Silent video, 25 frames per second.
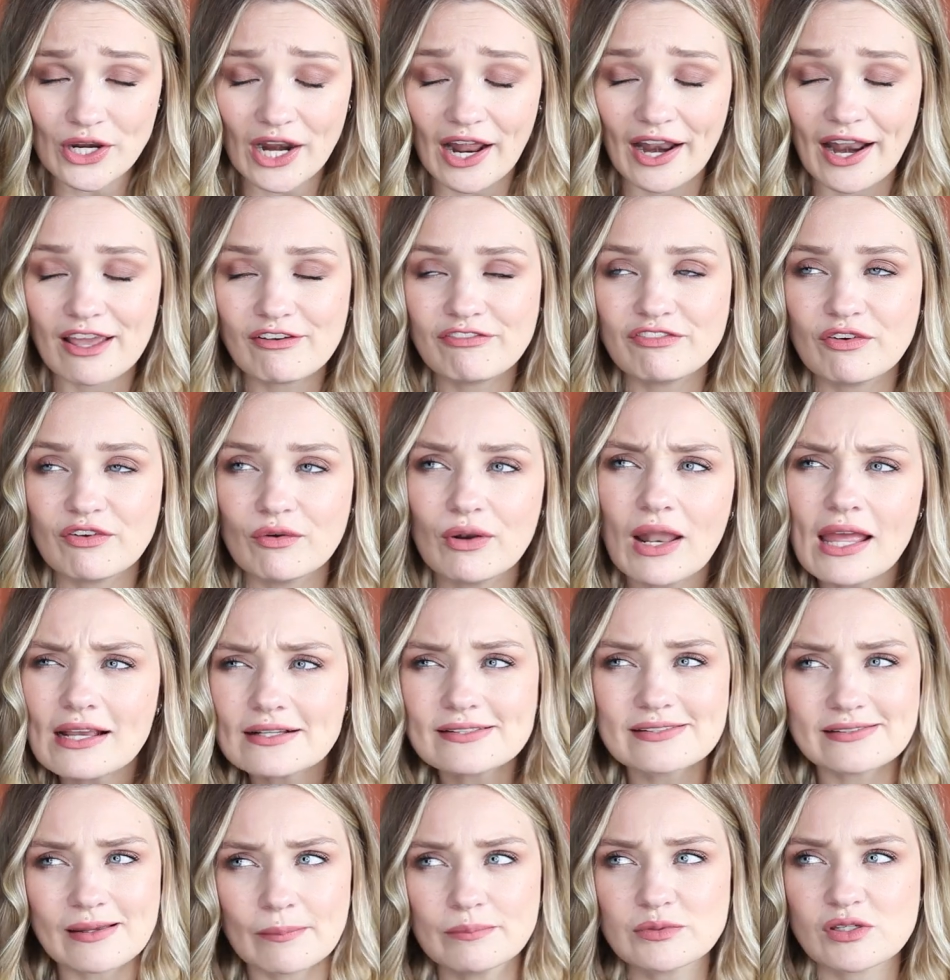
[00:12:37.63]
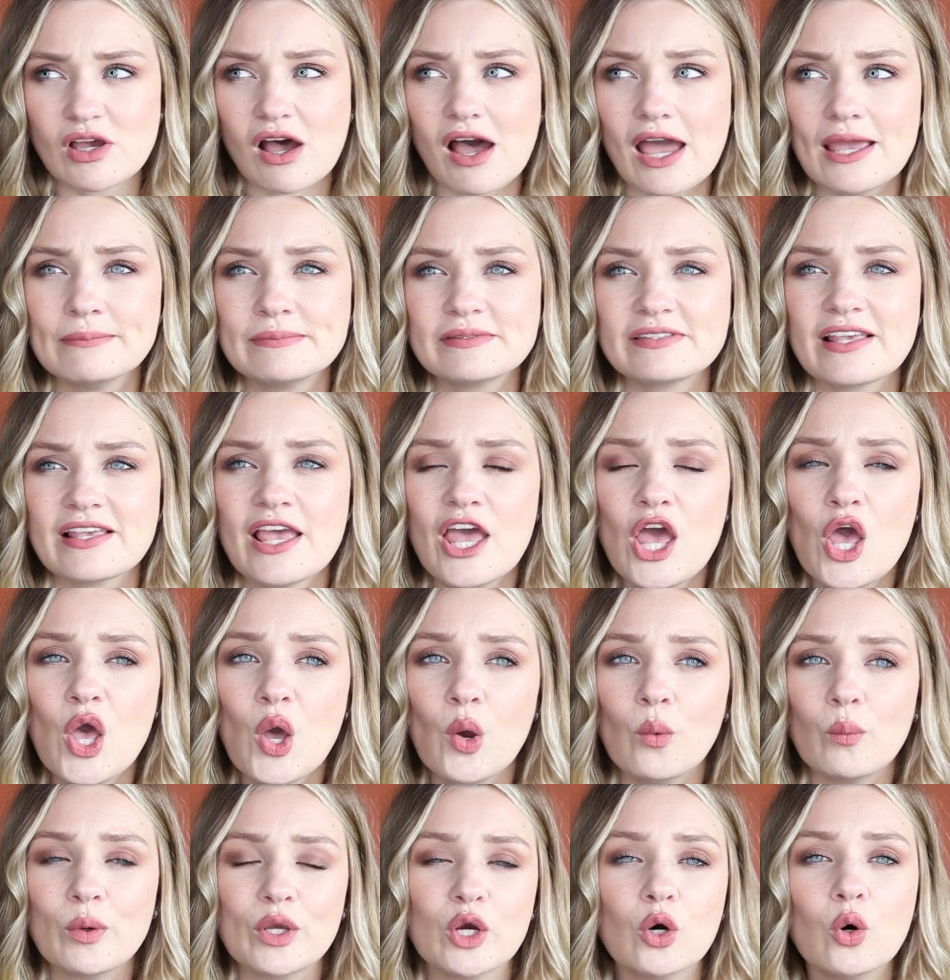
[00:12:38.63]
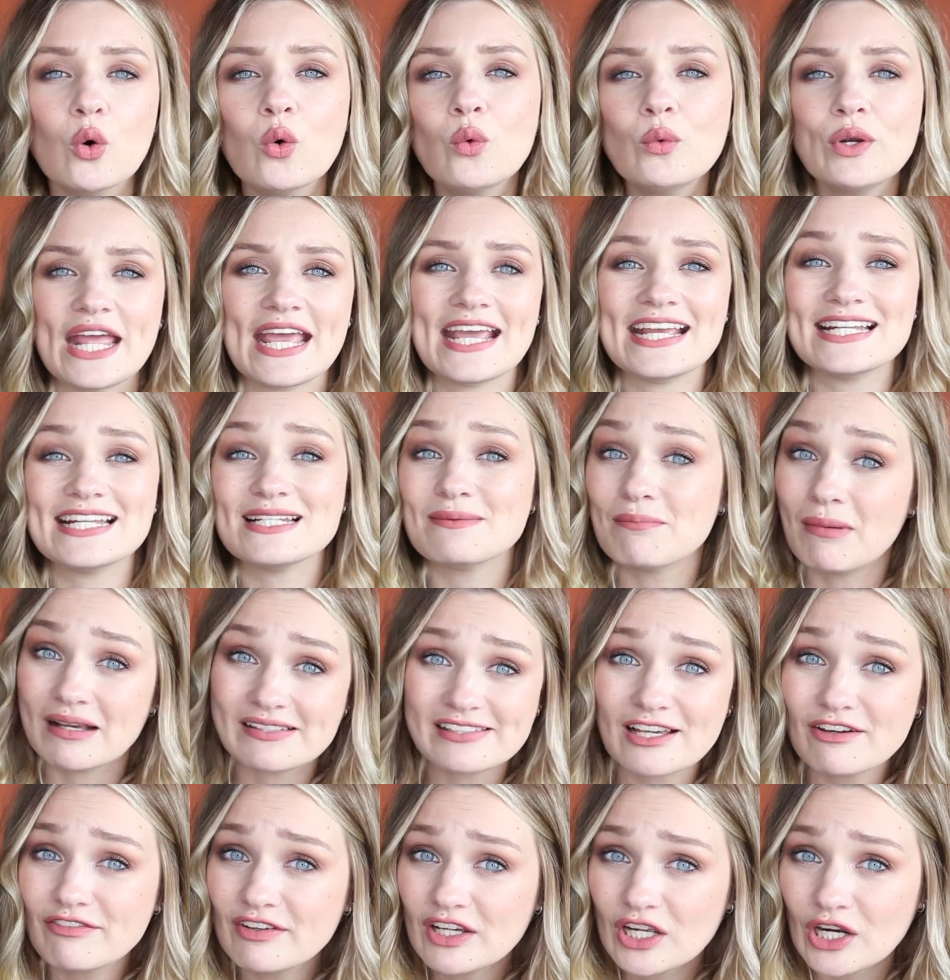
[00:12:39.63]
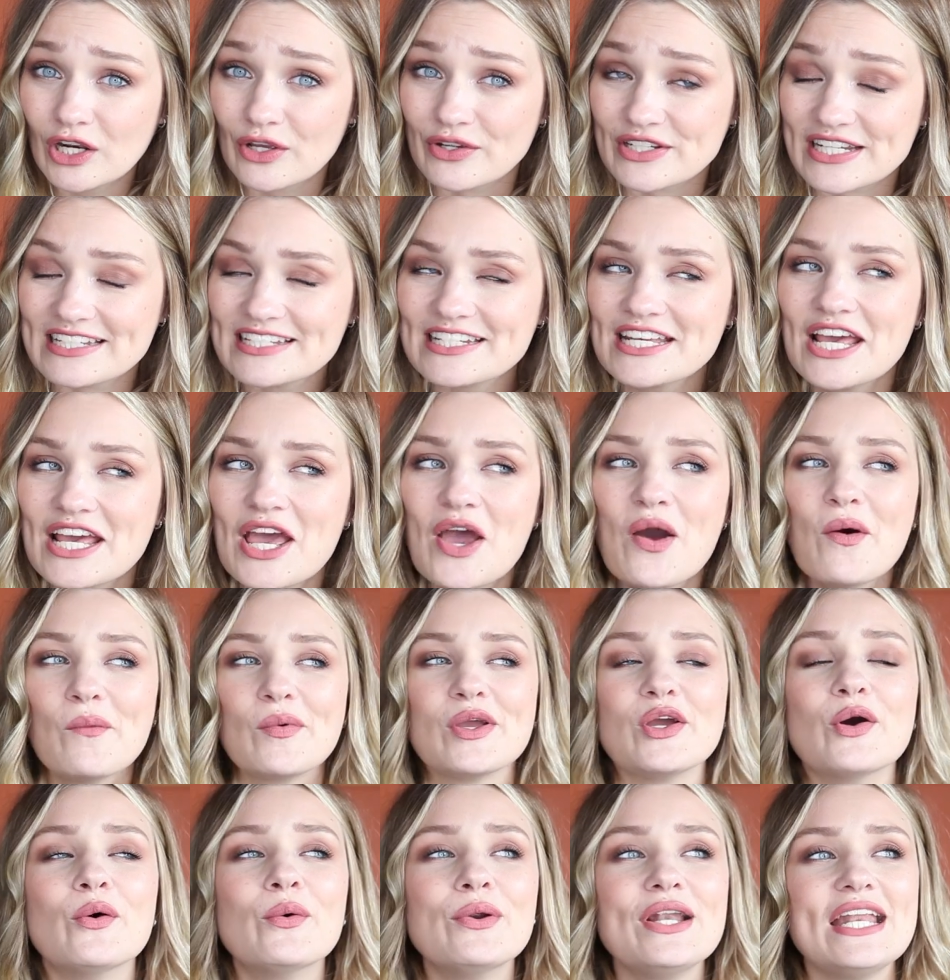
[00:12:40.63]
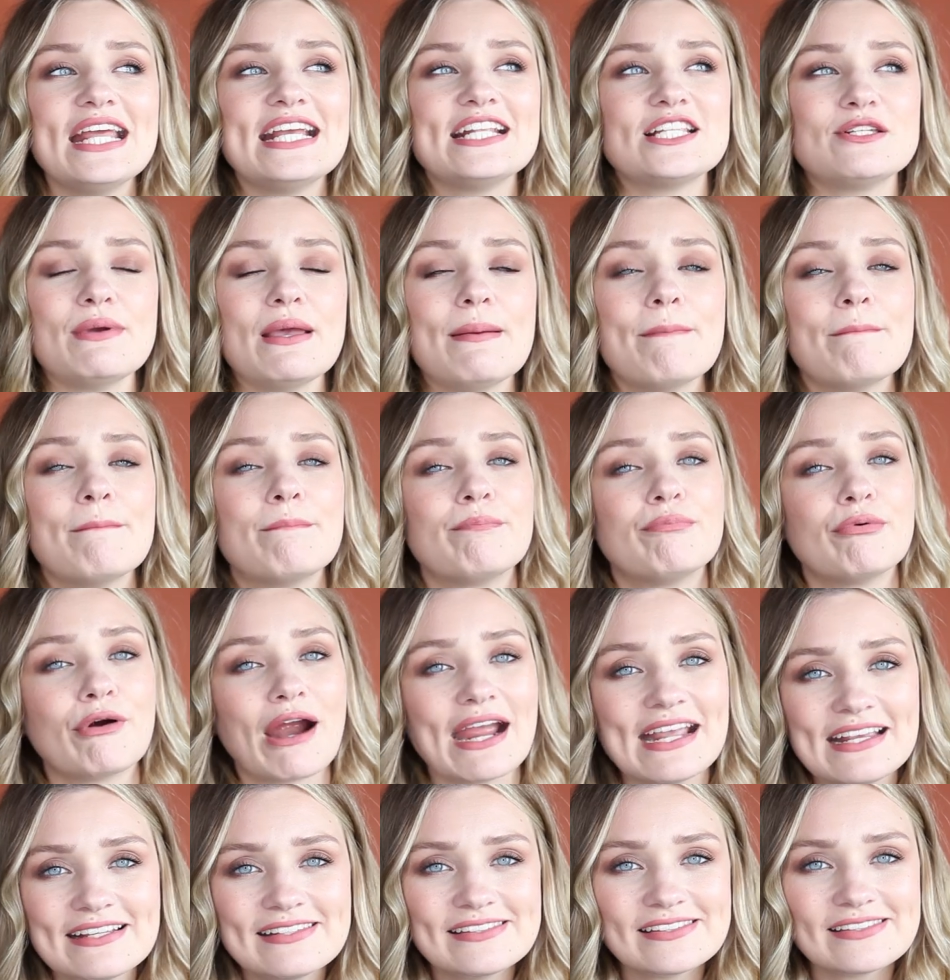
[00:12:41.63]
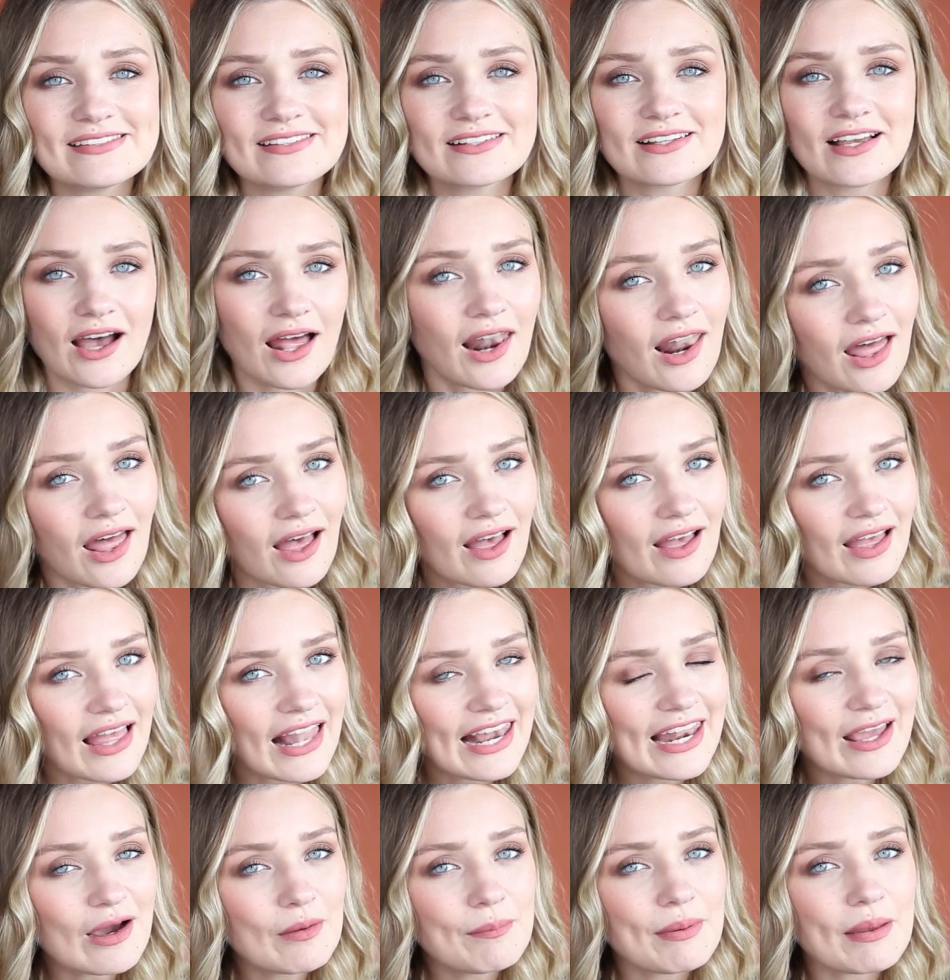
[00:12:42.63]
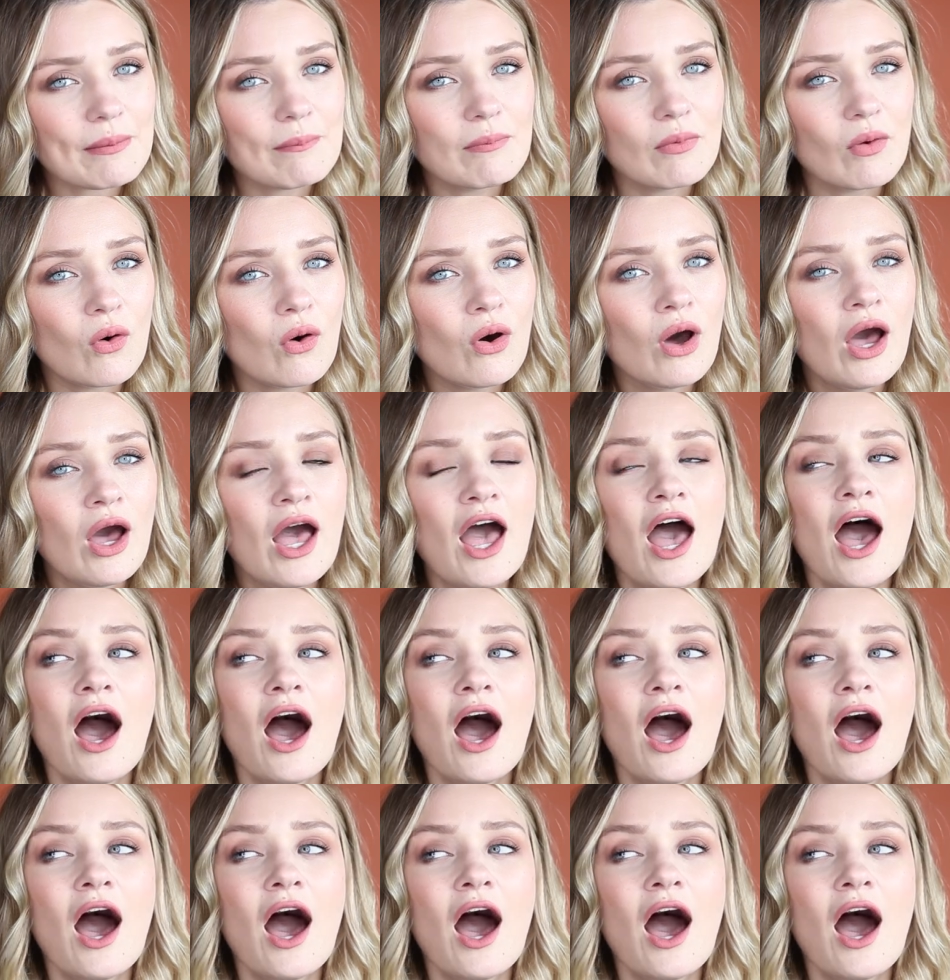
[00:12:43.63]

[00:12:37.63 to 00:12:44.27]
And I feel like sometimes we all need, myself included, we all need to embrace colour a little bit more.